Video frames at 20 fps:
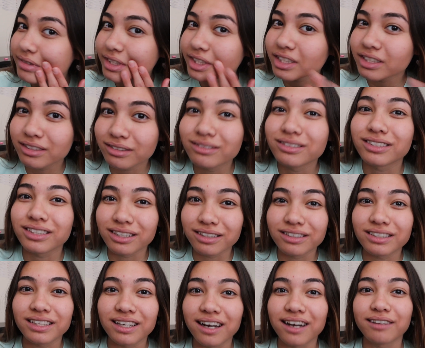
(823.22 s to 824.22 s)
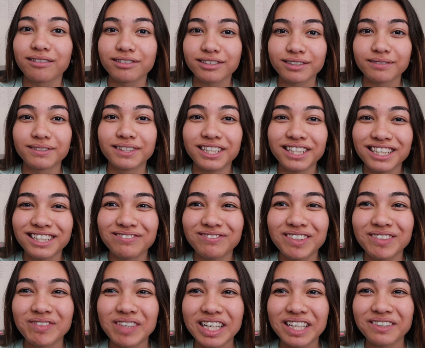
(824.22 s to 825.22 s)
Can you tell that I have something in
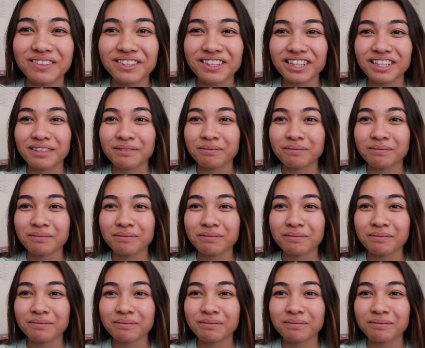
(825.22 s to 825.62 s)
my mouth?